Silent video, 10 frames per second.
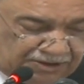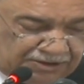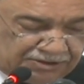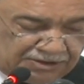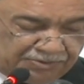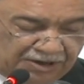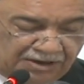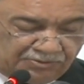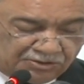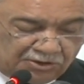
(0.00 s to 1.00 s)

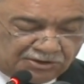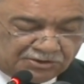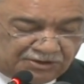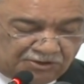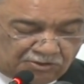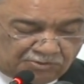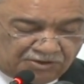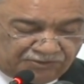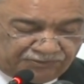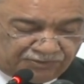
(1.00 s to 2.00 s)
Japan was also the home
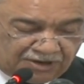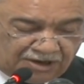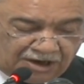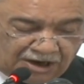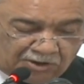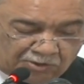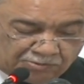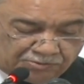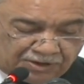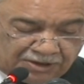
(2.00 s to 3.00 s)
of
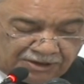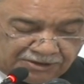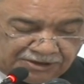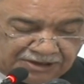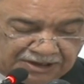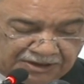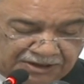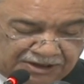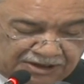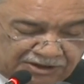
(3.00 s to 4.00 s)
Aum
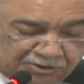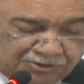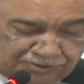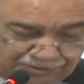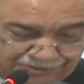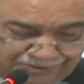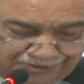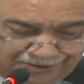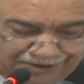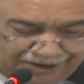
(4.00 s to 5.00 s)
Shinrikyo,
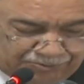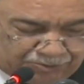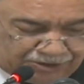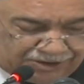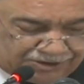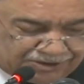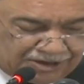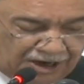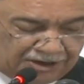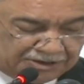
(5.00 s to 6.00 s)
a Buddhist
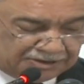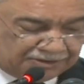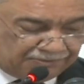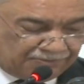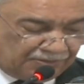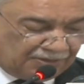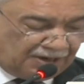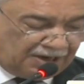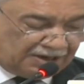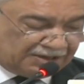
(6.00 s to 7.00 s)
cult
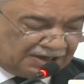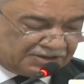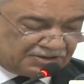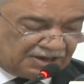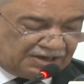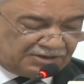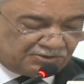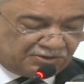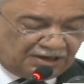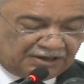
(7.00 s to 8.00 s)
that tried to
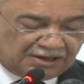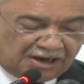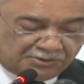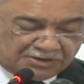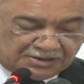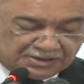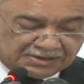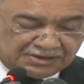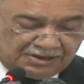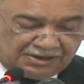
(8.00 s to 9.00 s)
kill
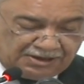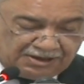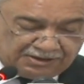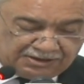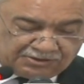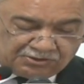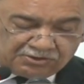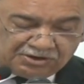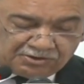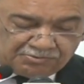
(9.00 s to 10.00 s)
thousands in the
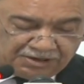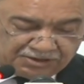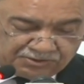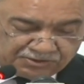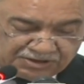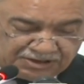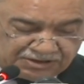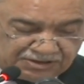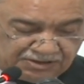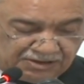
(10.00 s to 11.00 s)
Tokyo metro
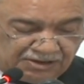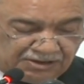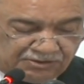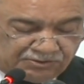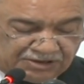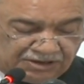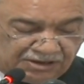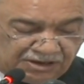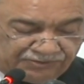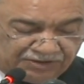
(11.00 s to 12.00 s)
station using
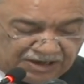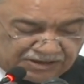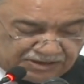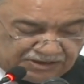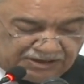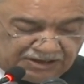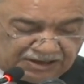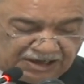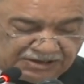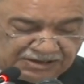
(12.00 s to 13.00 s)
nerve gas in the year
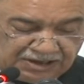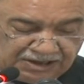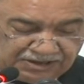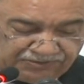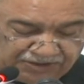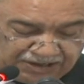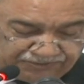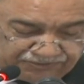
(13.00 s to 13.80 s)
1995.